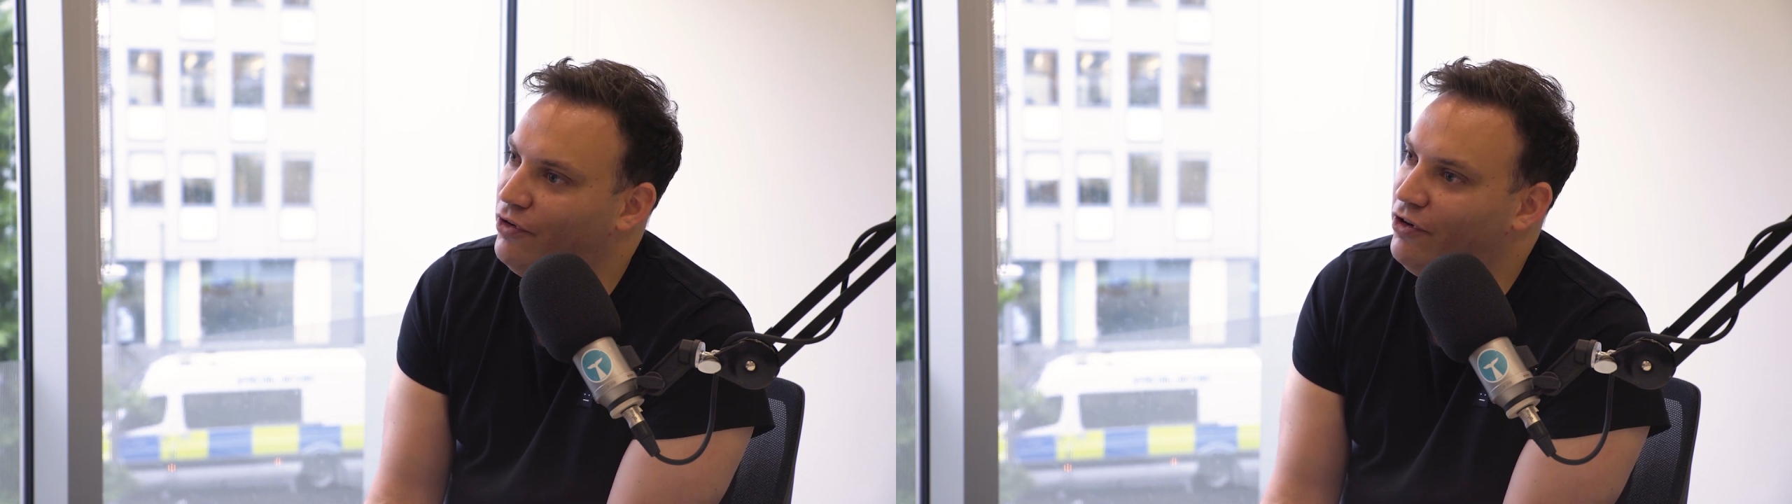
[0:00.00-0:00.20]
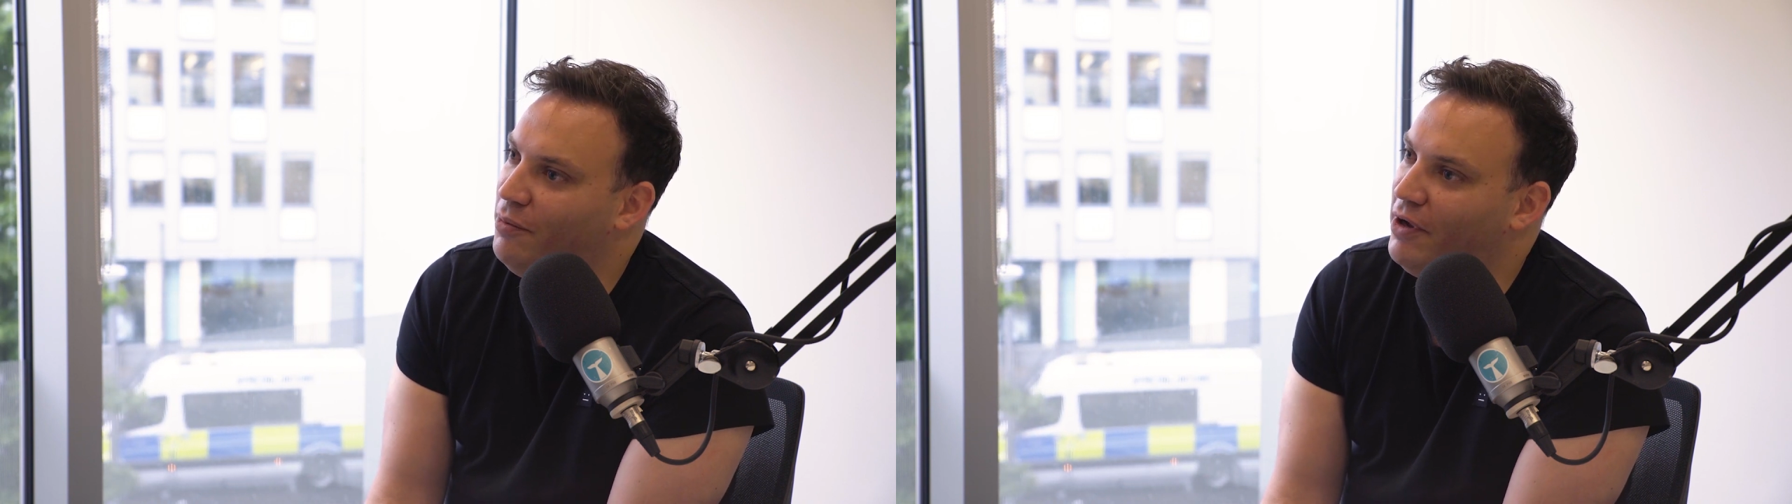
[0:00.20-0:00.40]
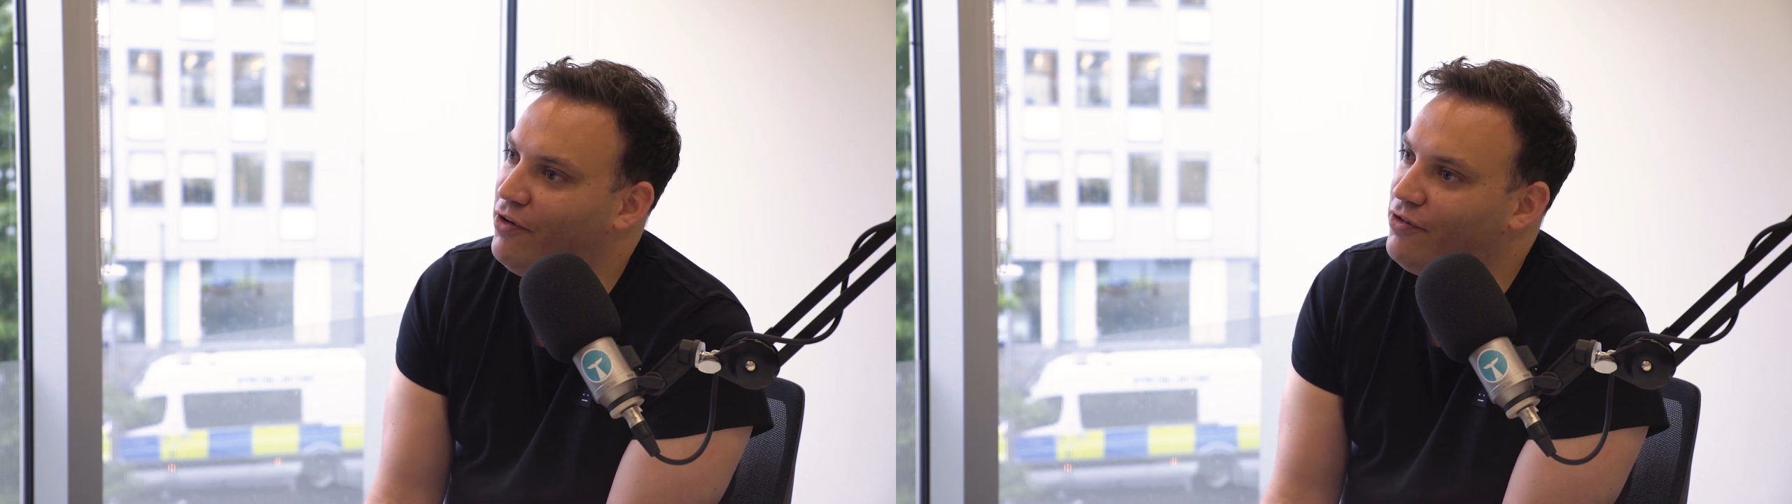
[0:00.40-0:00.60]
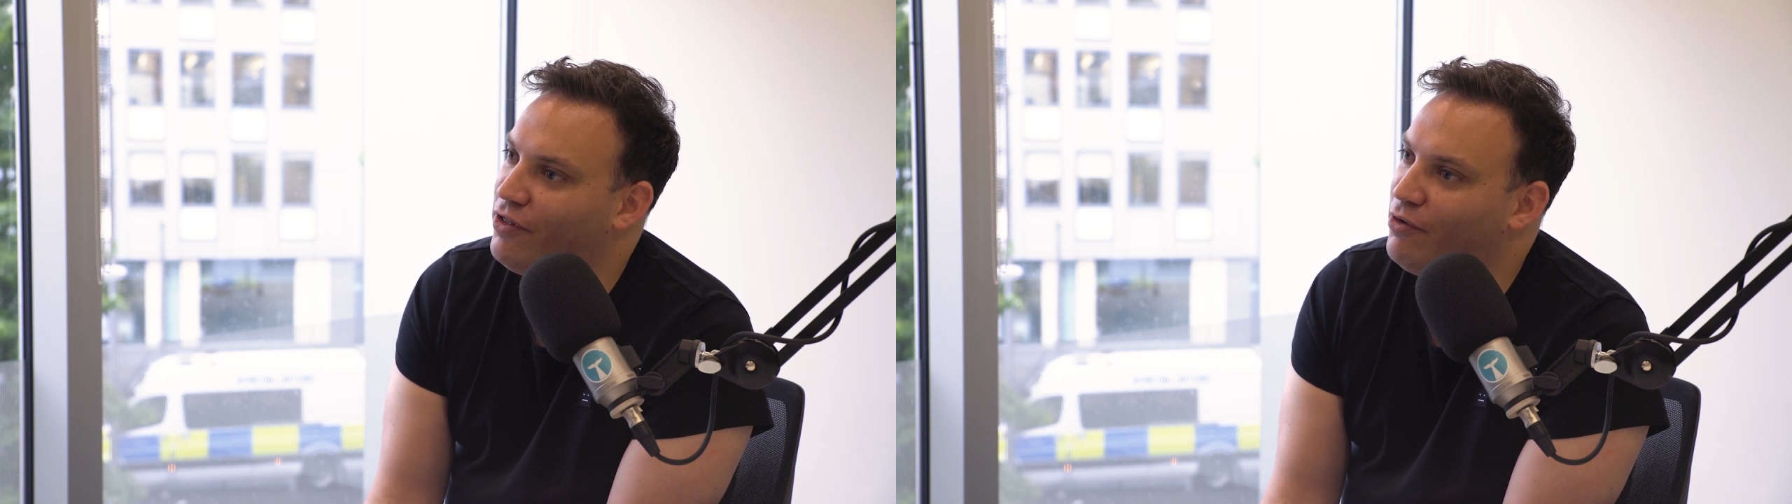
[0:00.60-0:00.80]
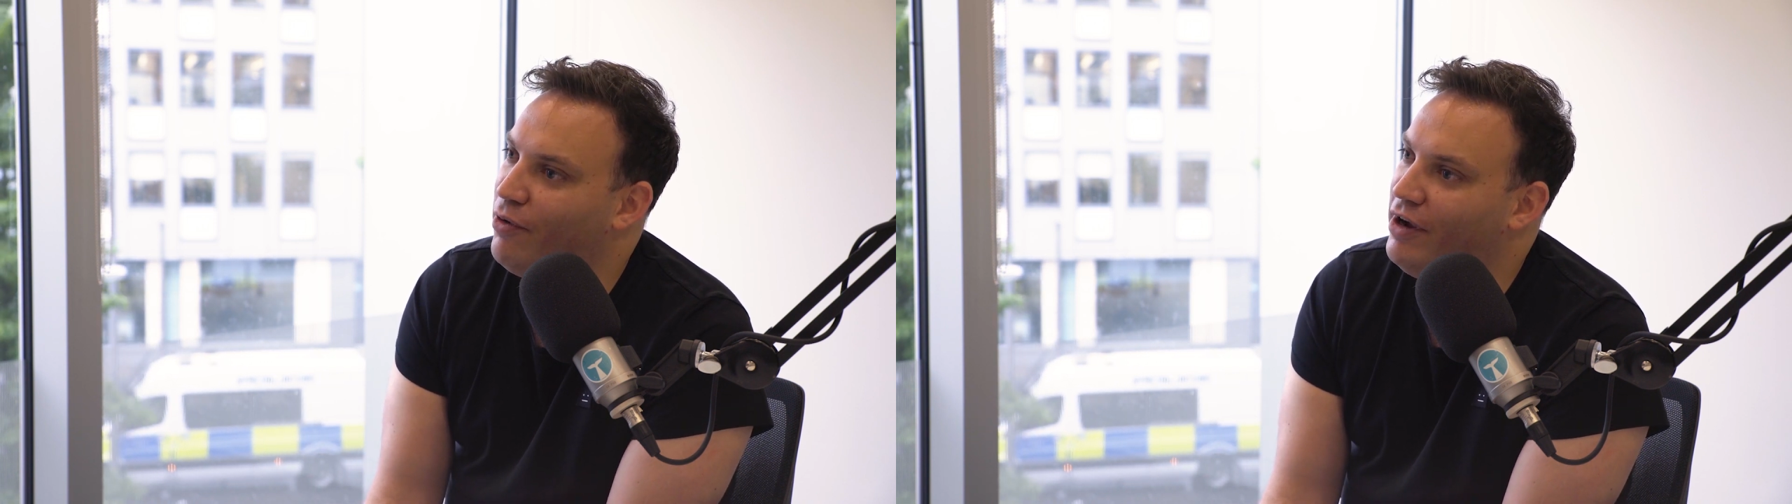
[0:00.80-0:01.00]
to do because
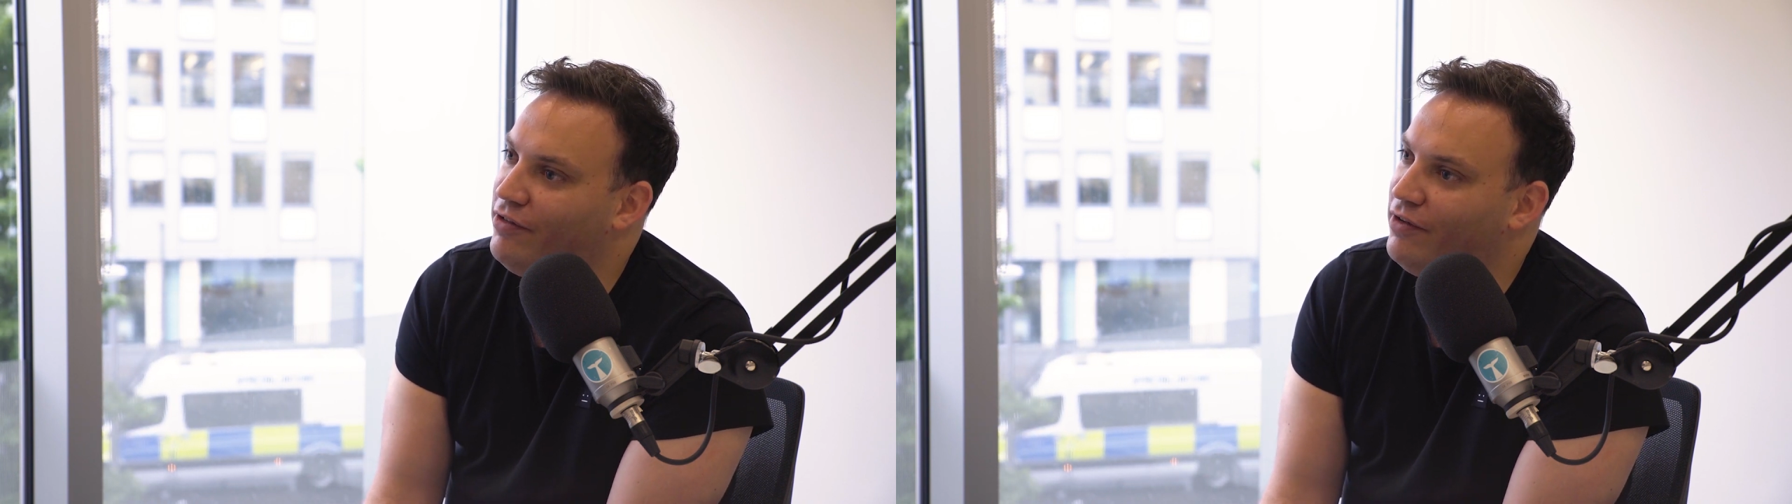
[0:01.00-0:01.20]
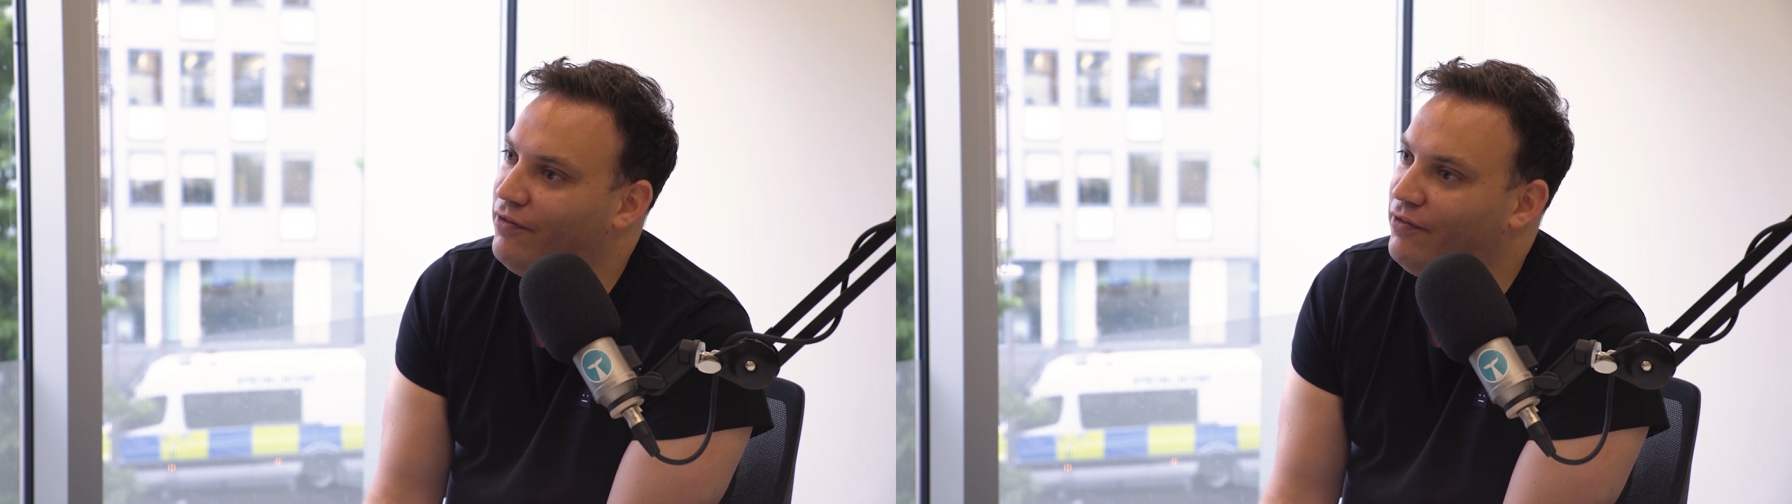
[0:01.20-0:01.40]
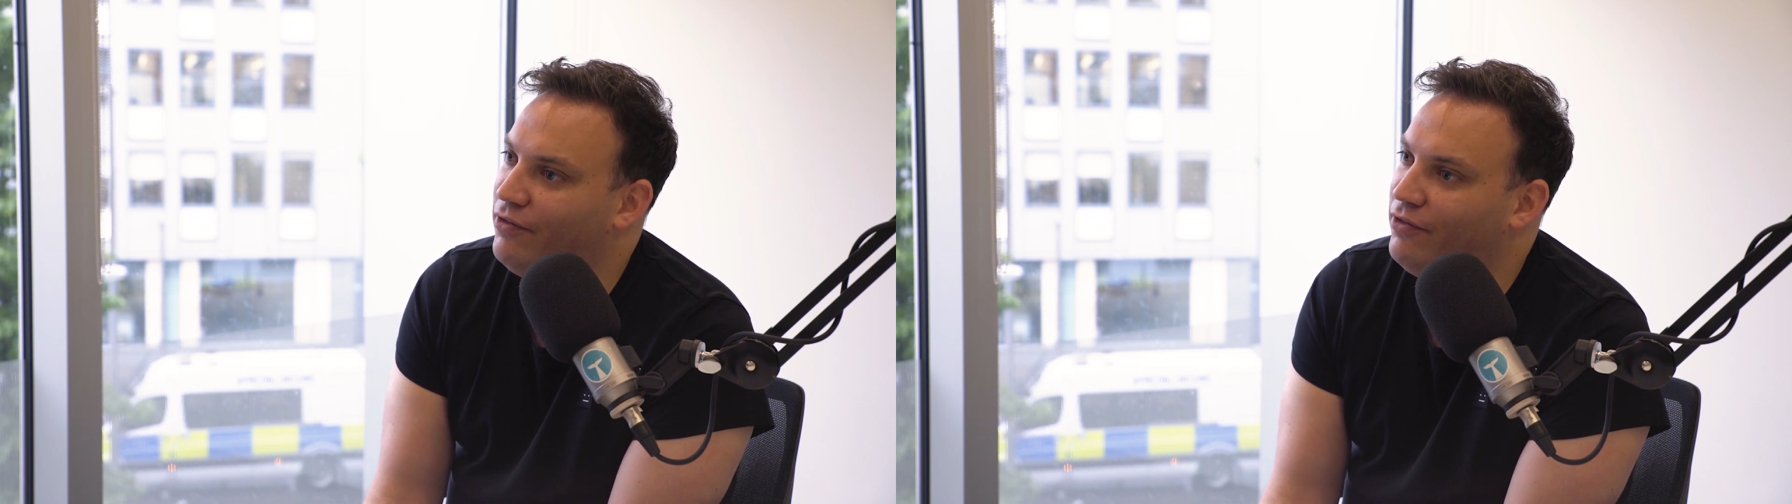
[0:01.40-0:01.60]
of the rate of